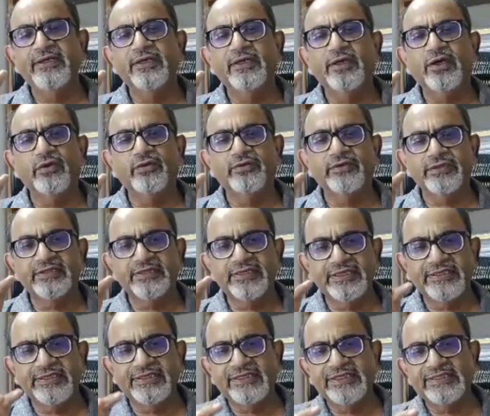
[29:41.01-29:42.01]
Now,
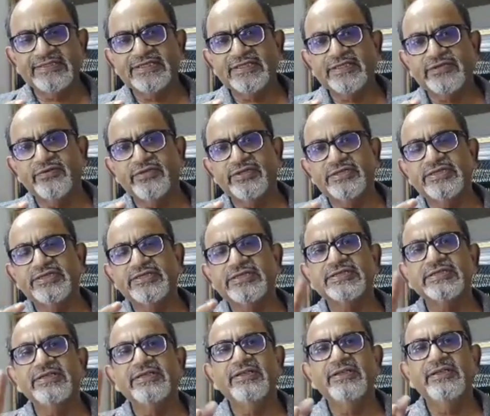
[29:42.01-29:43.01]
in these
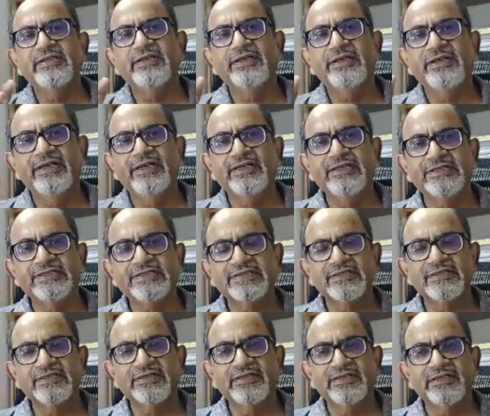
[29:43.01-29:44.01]
situations, it is
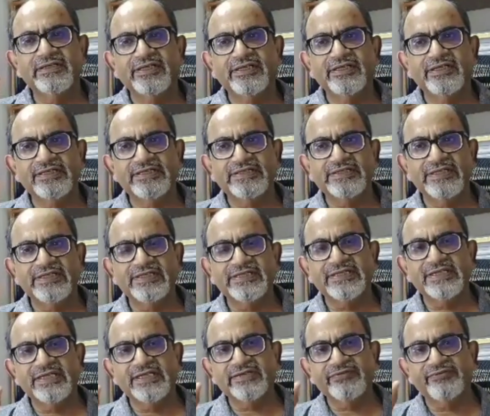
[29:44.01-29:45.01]
the
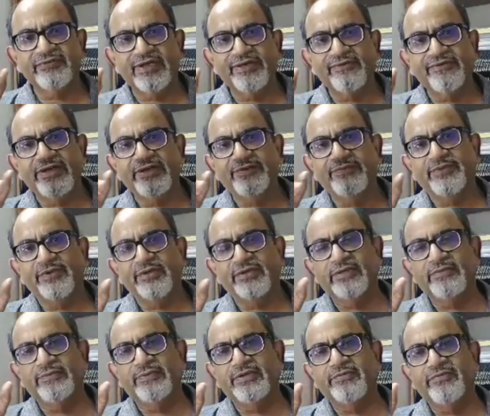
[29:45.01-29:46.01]
distinction is very, very
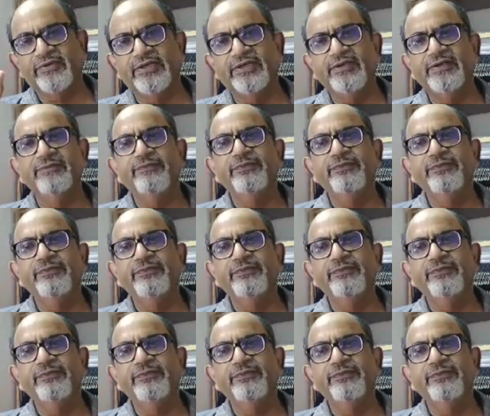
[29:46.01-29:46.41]
important between